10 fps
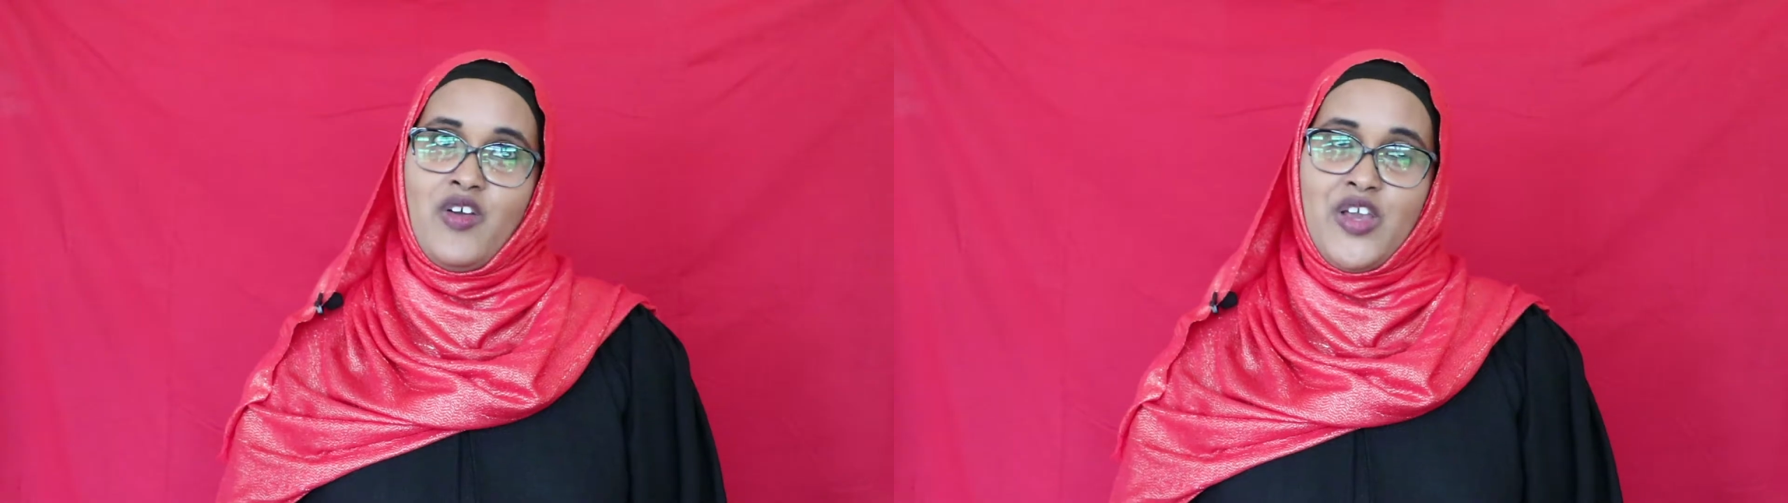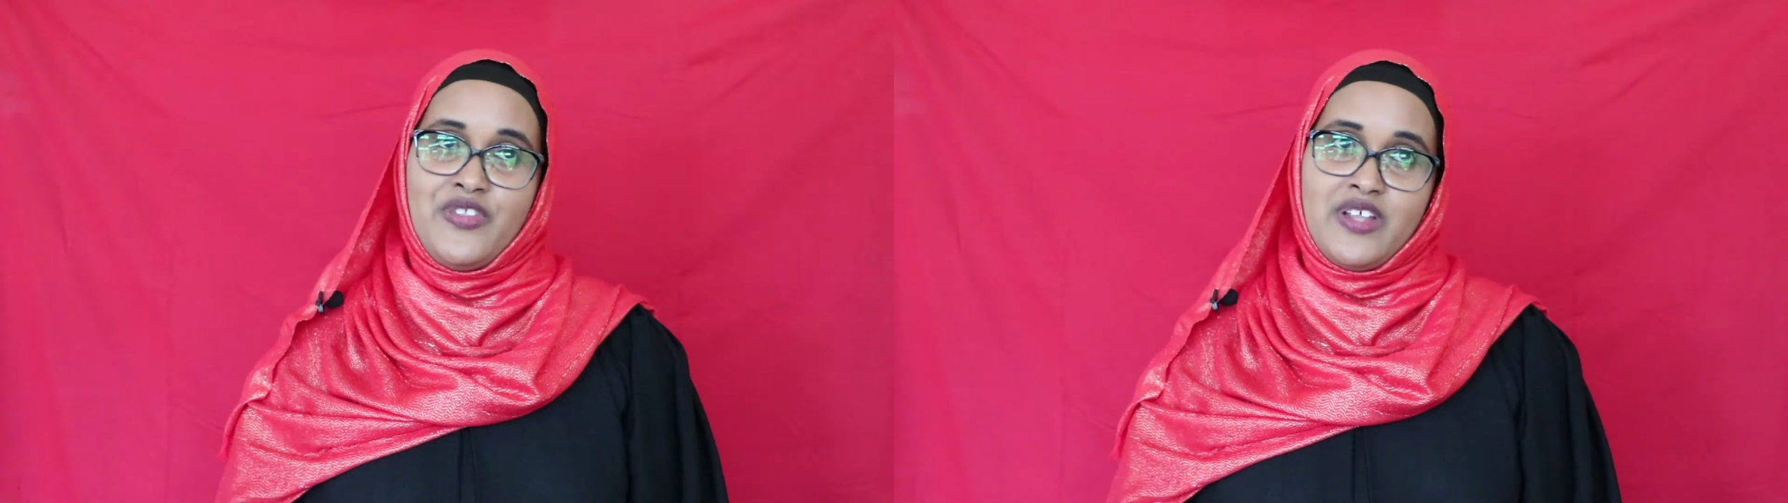
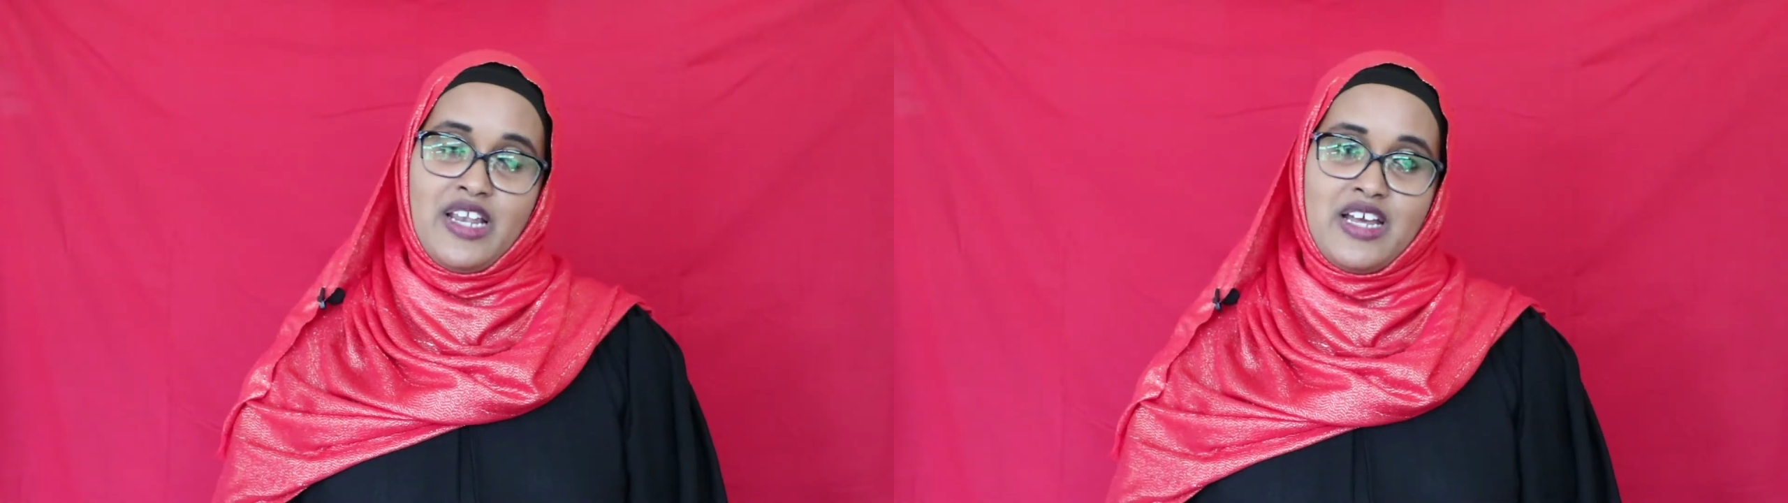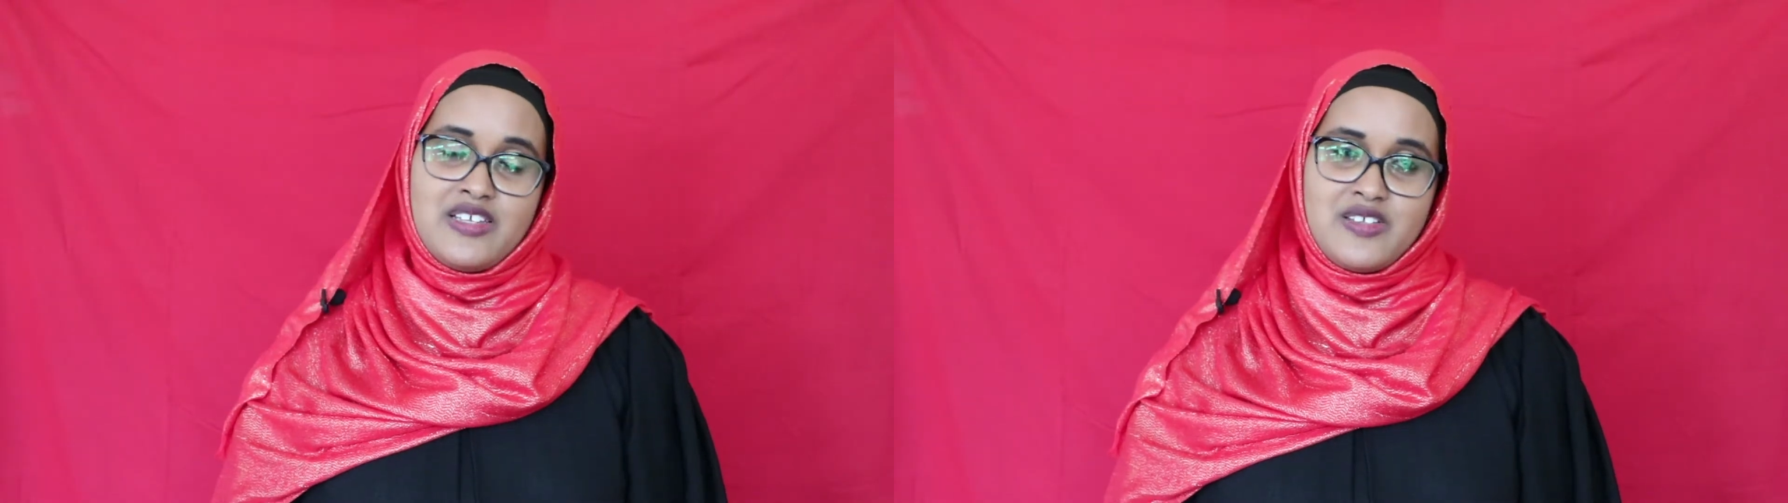In the
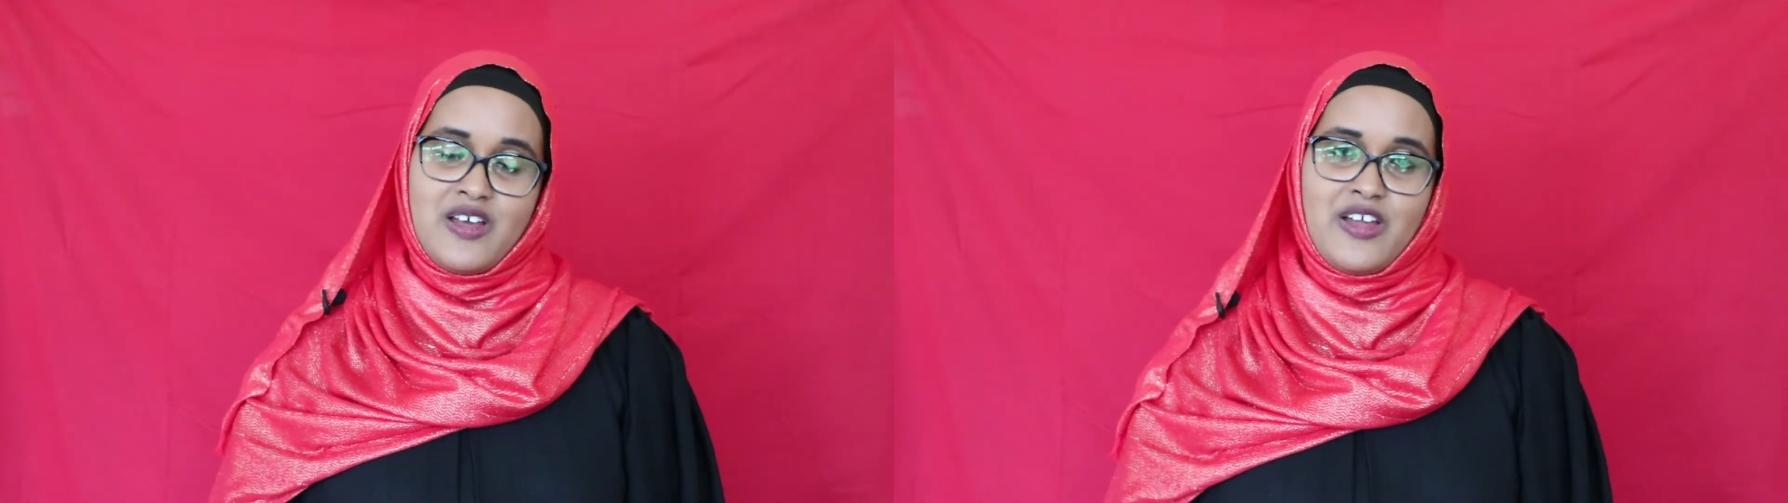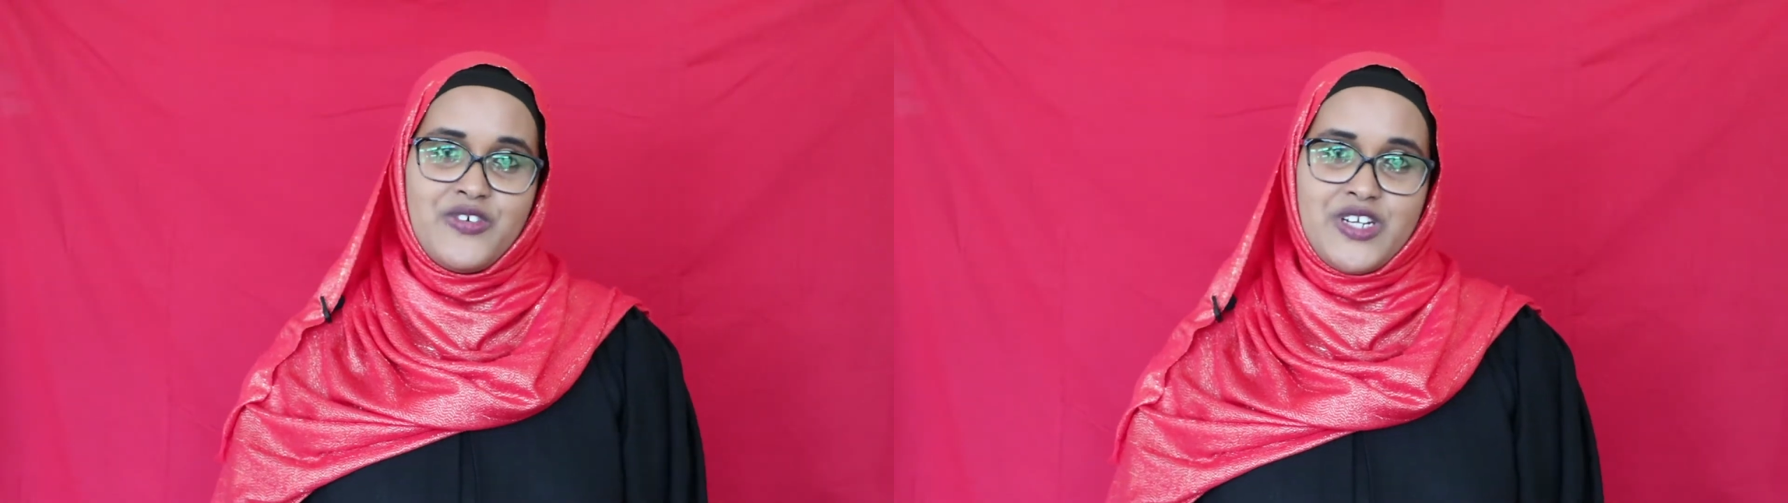last
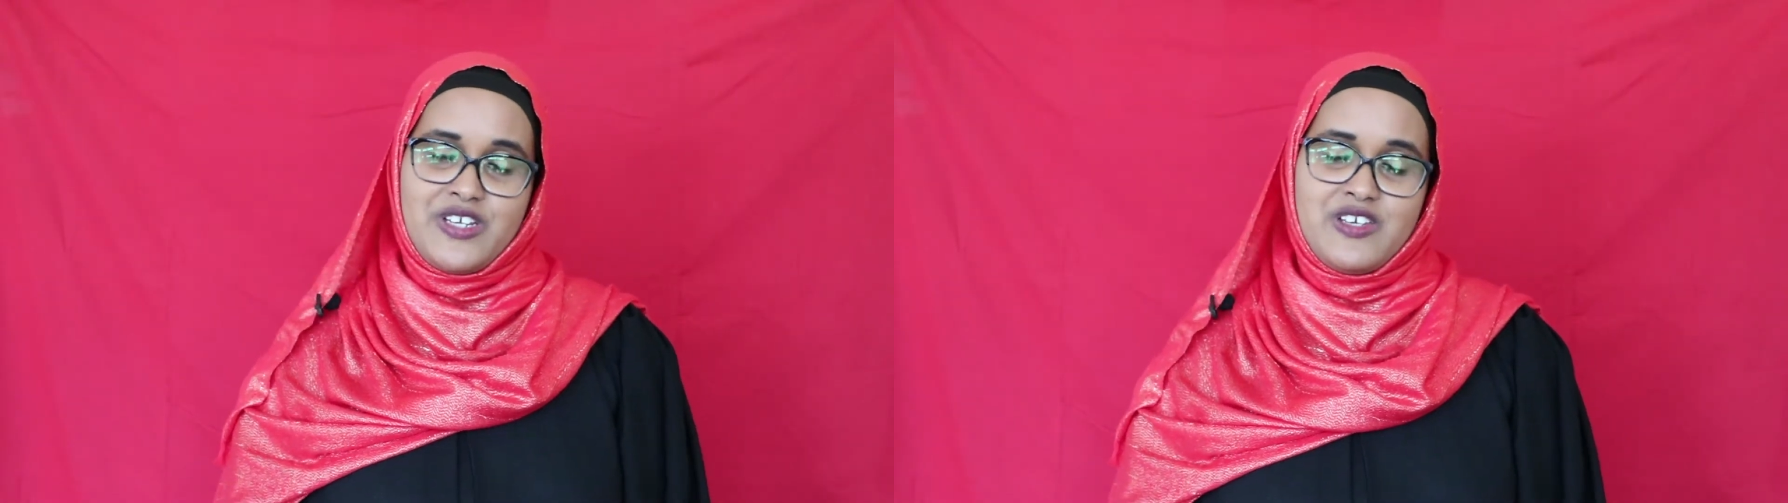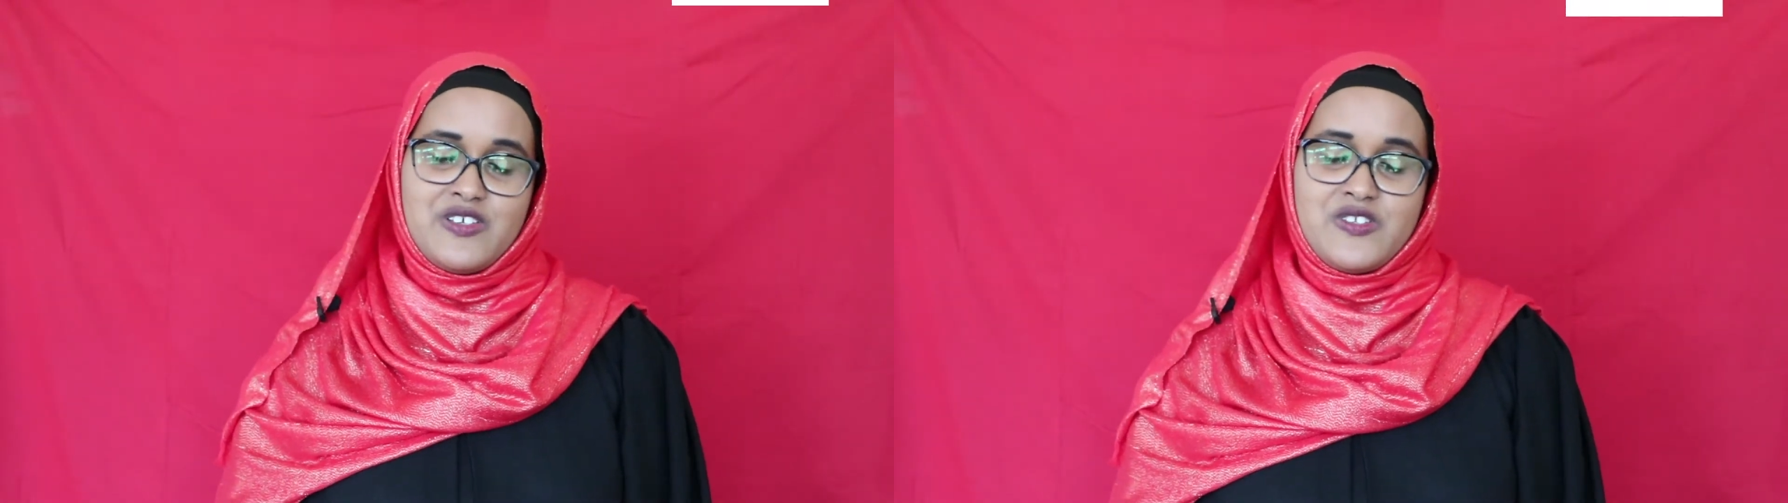
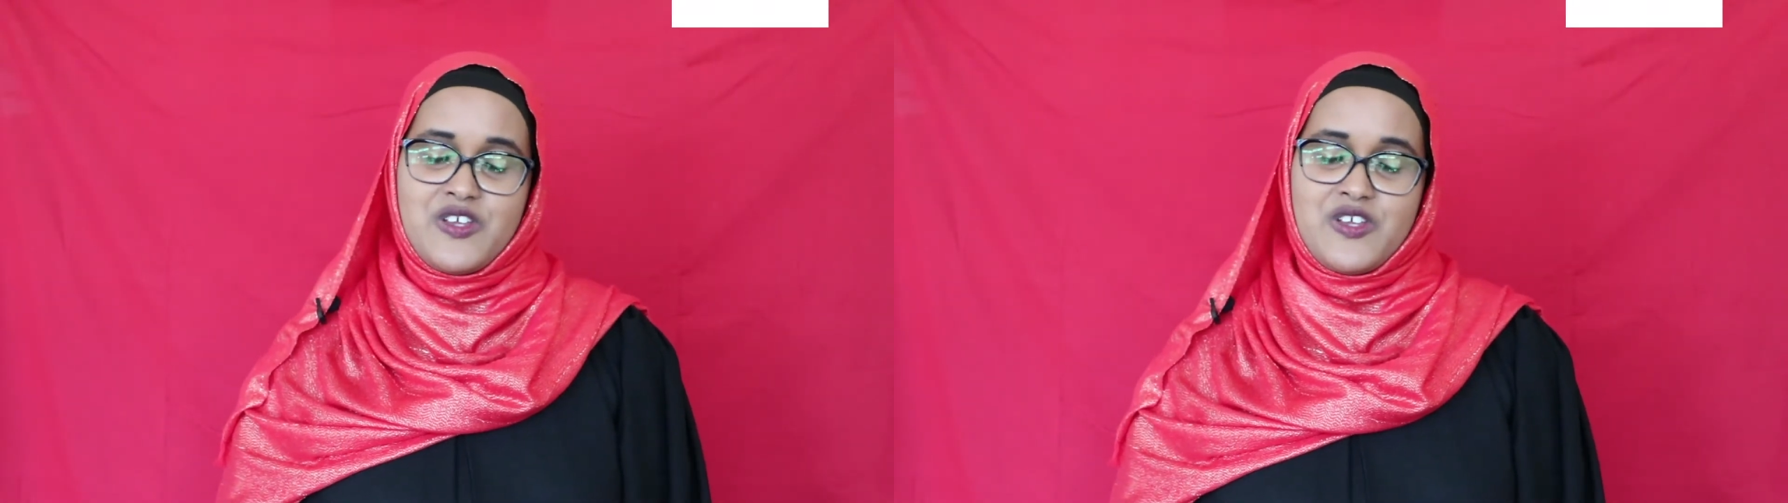100 years,